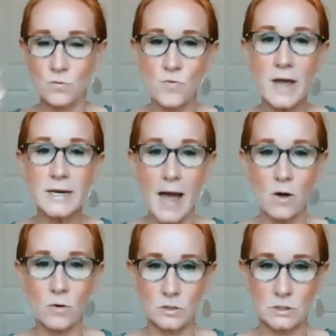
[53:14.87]
right
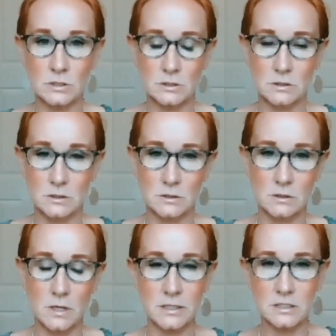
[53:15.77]
out
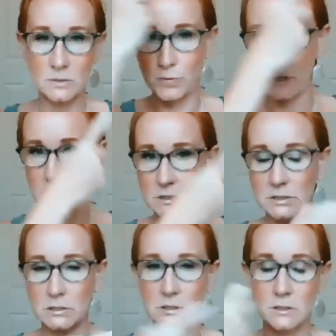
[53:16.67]
i
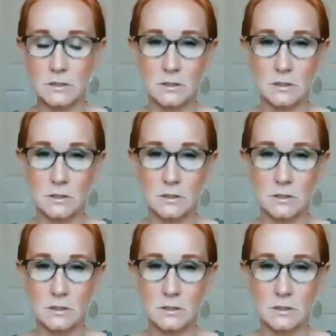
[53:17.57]
spritz